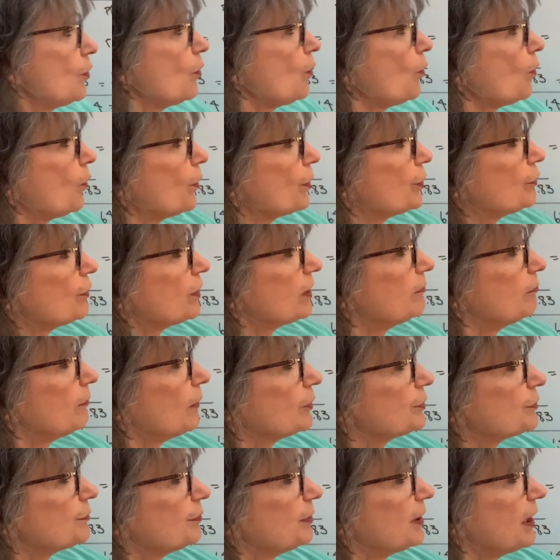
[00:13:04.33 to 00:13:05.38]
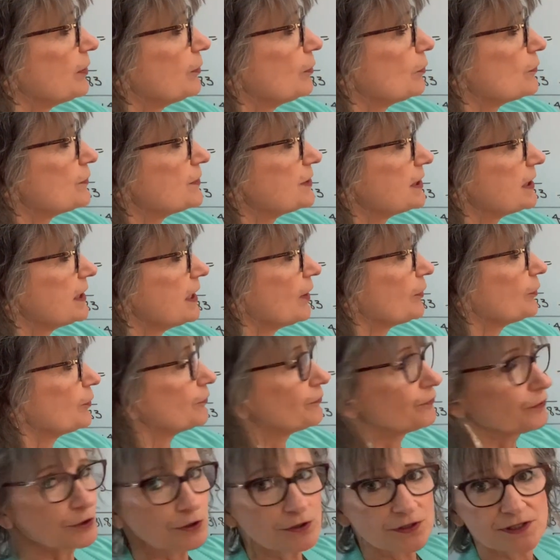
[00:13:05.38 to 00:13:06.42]
Or you can multiply those together
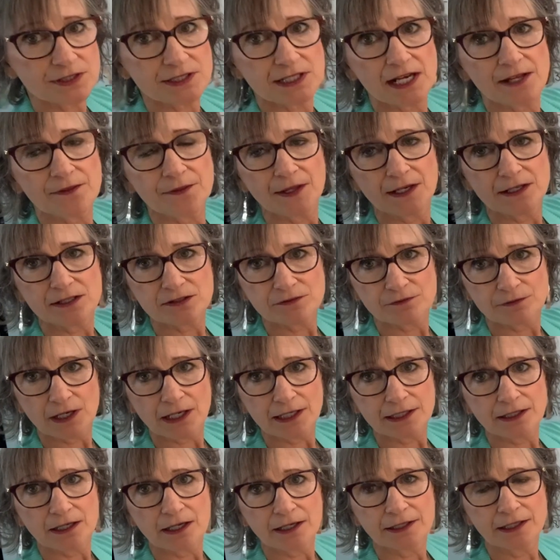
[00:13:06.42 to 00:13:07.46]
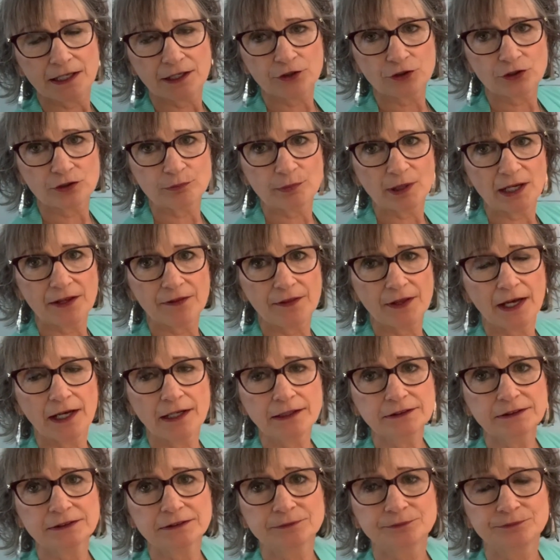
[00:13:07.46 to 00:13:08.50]
first and then divide 900 by that.